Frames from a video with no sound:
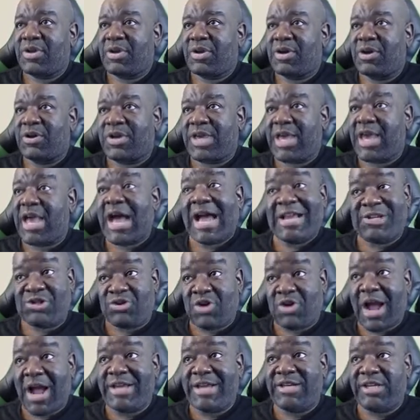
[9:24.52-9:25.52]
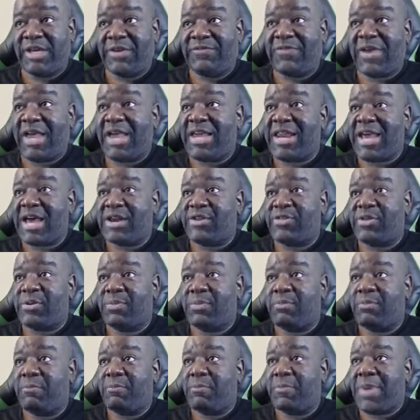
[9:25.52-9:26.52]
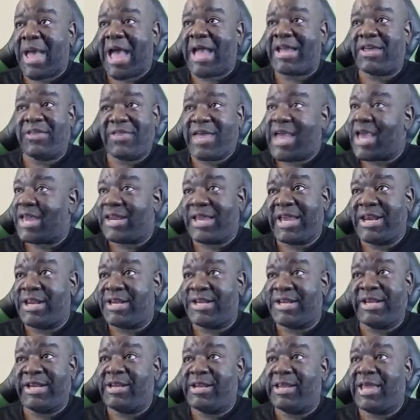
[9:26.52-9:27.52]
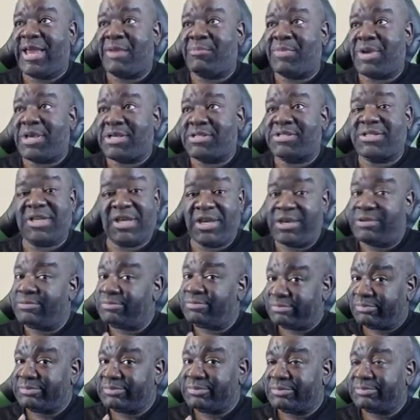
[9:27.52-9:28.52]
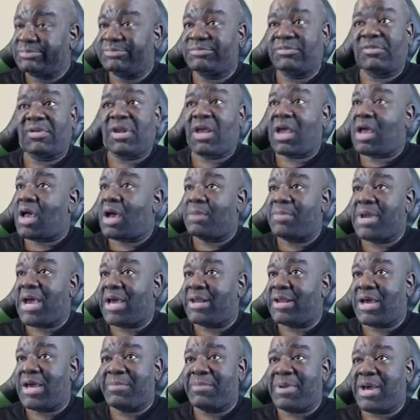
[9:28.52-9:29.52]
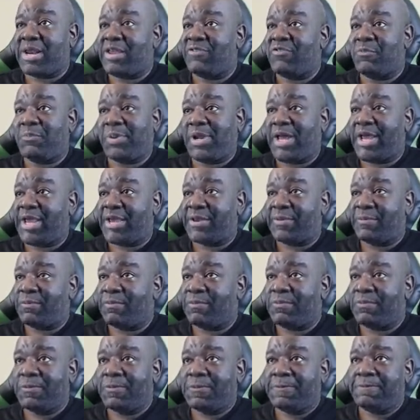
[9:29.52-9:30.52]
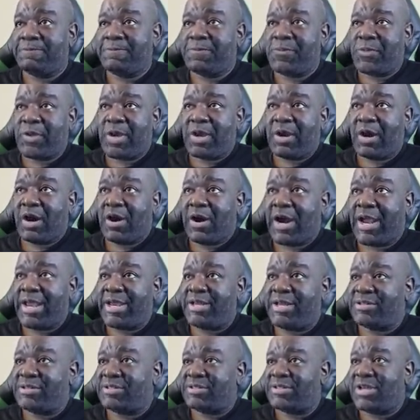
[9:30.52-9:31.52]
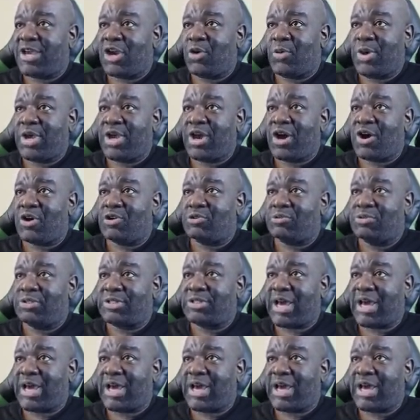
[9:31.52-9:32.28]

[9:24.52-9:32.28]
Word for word: Okay, I tried to evade out of the back of that, and it didn't let me. See, I'm not, I'm not even playing. All right, and here we go.